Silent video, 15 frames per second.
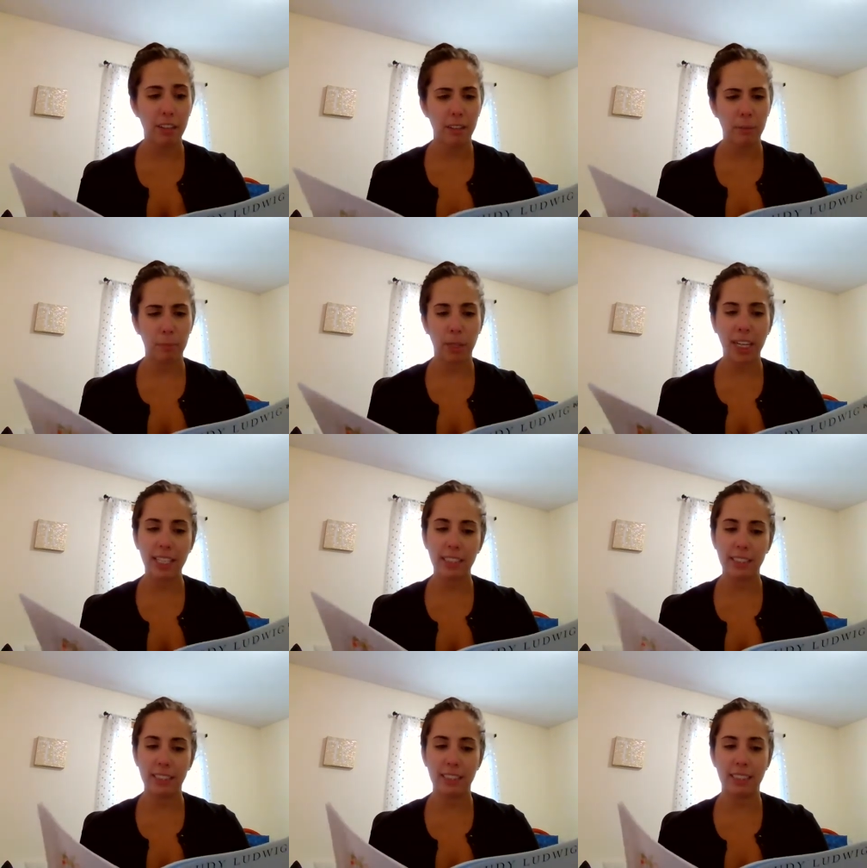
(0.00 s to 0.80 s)
Brian
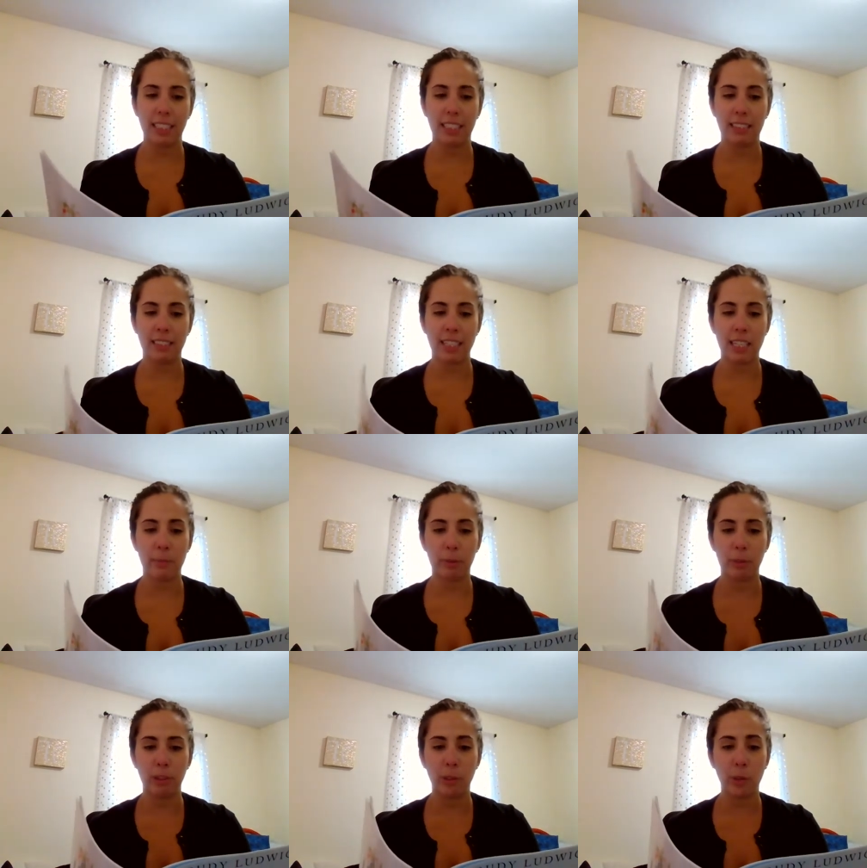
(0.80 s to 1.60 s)
sits at his
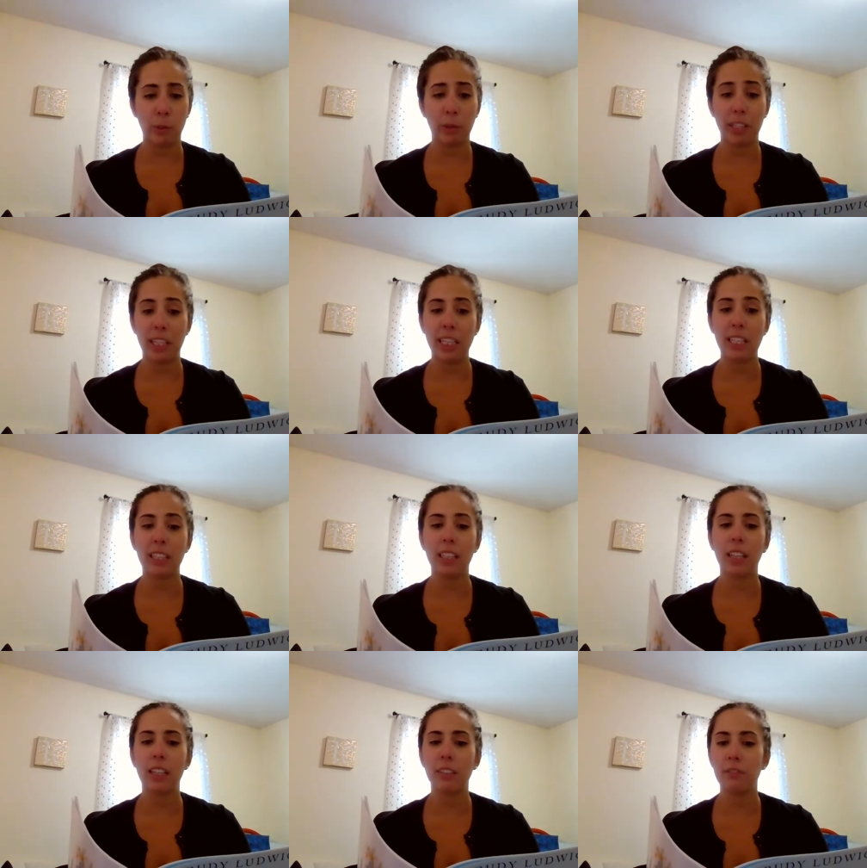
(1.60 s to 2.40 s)
table doing what he
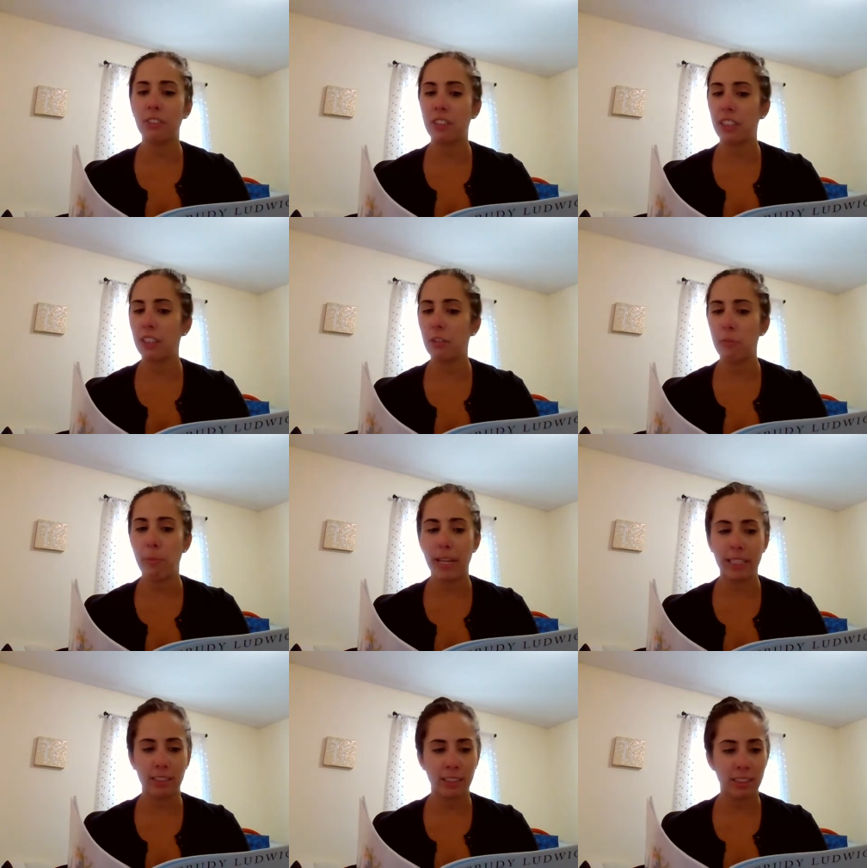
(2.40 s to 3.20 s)
loves to do
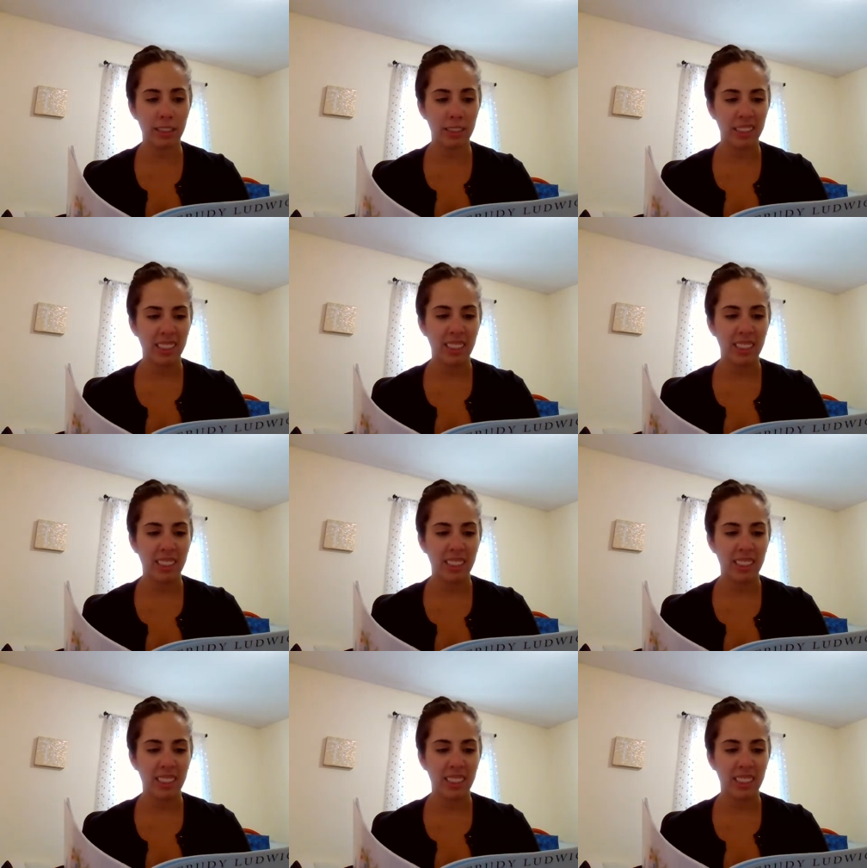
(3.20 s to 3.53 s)
best.